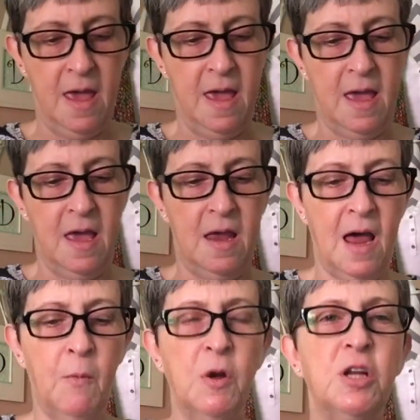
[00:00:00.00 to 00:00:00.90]
And
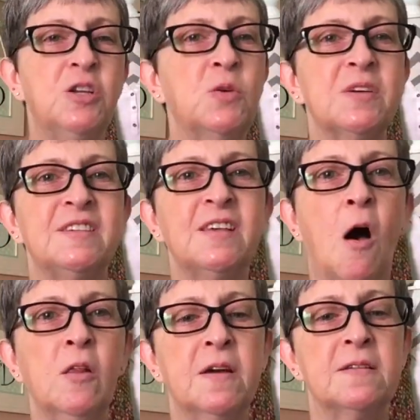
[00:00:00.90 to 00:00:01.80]
I wanted to do a
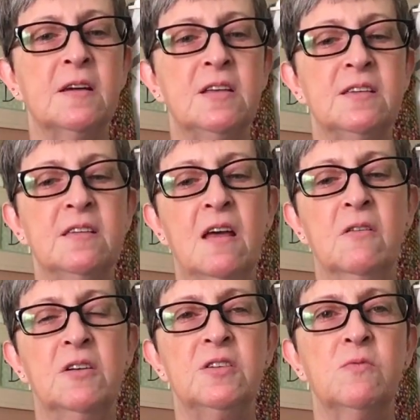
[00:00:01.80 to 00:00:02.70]
solid because I don't
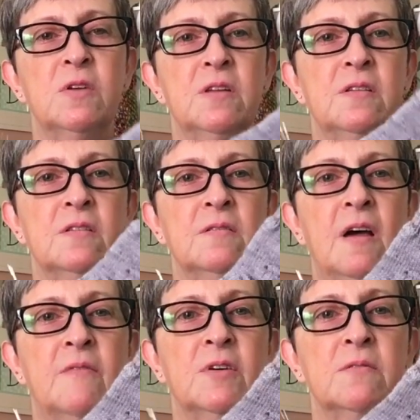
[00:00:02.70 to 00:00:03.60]
know, I just wanted to
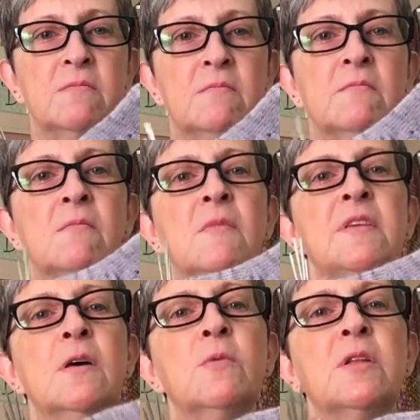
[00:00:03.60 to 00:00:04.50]
have a,
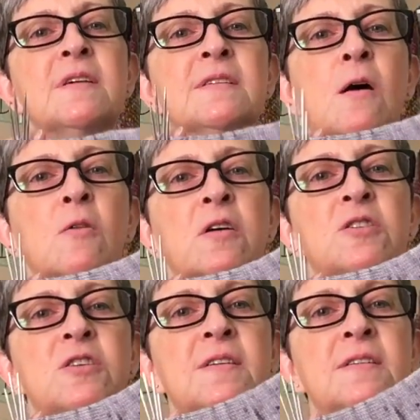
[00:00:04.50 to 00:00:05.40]
it's not really a solid
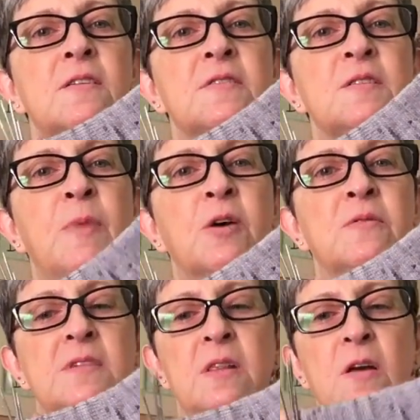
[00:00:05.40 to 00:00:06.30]
because you can see all the
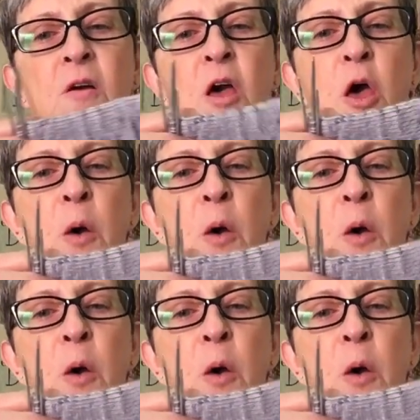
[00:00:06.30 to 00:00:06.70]
speckles in there.